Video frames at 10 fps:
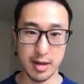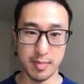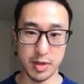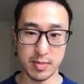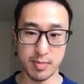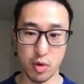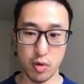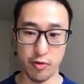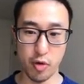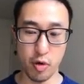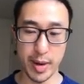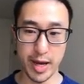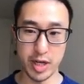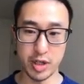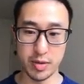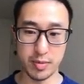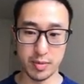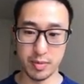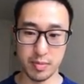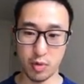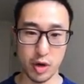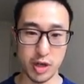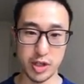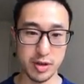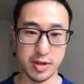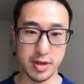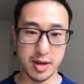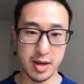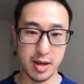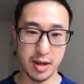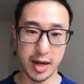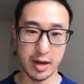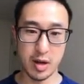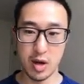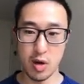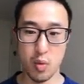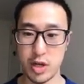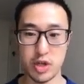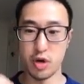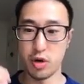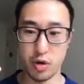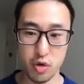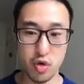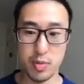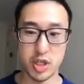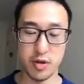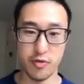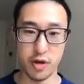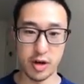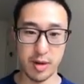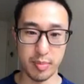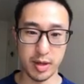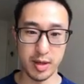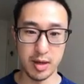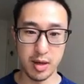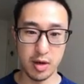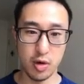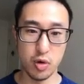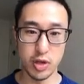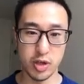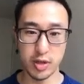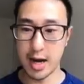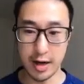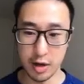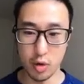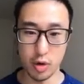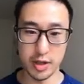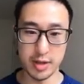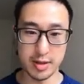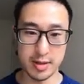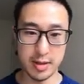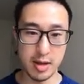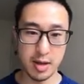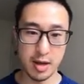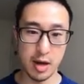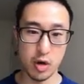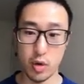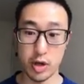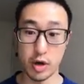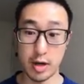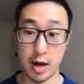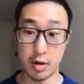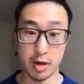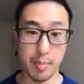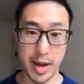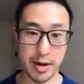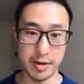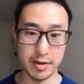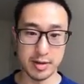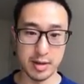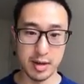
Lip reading: small 4-page questions, like what is your new mission for your company? Who is your target audience? Who are your current competitors?